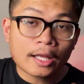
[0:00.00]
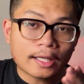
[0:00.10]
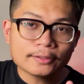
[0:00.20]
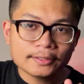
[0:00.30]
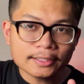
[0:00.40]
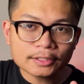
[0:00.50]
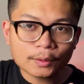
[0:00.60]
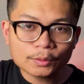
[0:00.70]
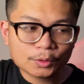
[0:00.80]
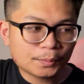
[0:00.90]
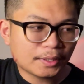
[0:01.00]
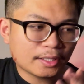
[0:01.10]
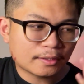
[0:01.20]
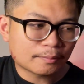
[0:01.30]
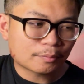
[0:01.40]
And today's going to be
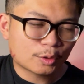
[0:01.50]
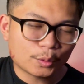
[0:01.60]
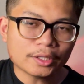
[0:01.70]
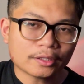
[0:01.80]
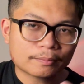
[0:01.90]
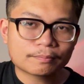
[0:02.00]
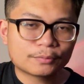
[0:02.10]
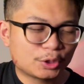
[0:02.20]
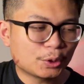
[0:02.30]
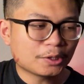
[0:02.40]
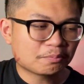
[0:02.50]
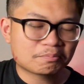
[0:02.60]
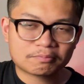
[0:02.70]
a quick, short,